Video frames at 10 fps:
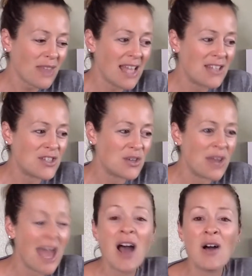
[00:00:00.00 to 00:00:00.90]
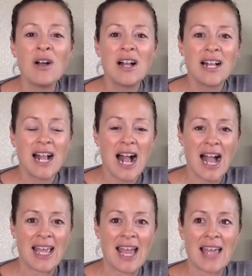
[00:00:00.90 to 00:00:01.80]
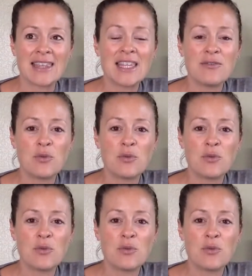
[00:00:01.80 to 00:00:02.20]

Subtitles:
And so now I live